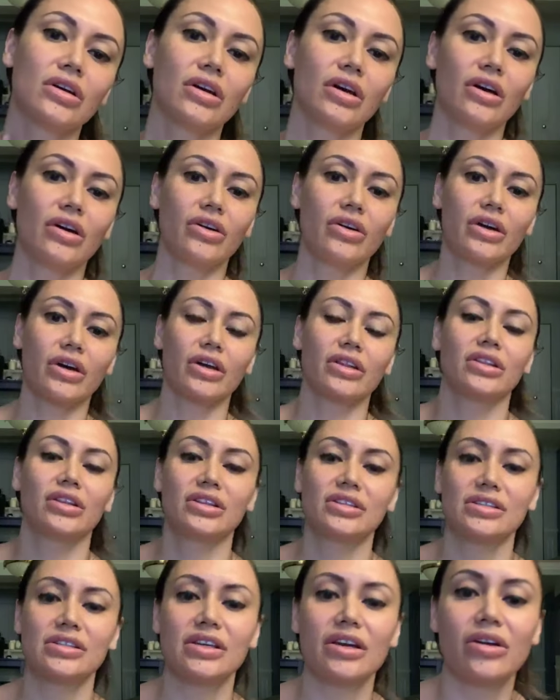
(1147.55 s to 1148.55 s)
Okay,
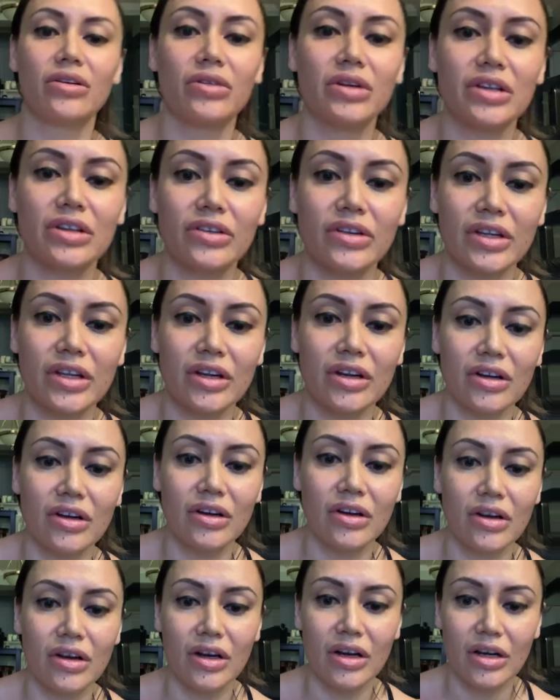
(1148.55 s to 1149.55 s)
let's see how we're doing here.
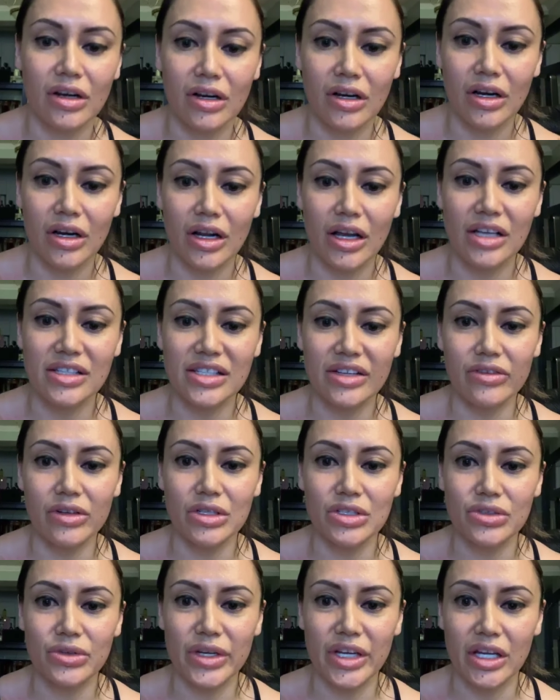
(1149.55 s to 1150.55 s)
How's everyone
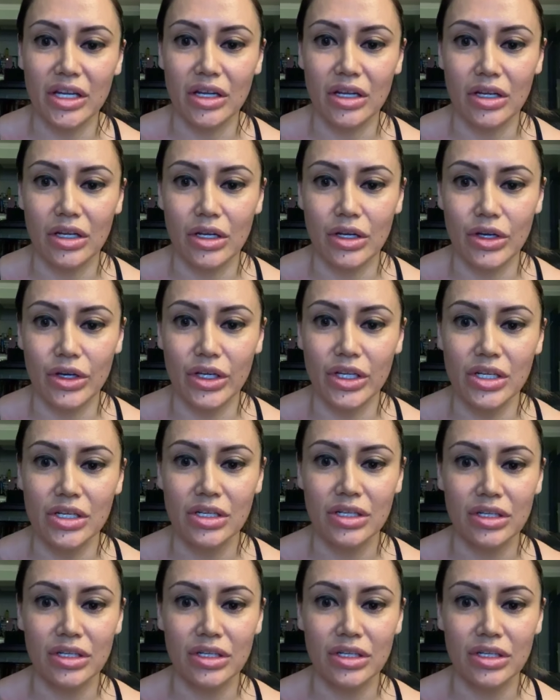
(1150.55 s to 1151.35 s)
doing? Good?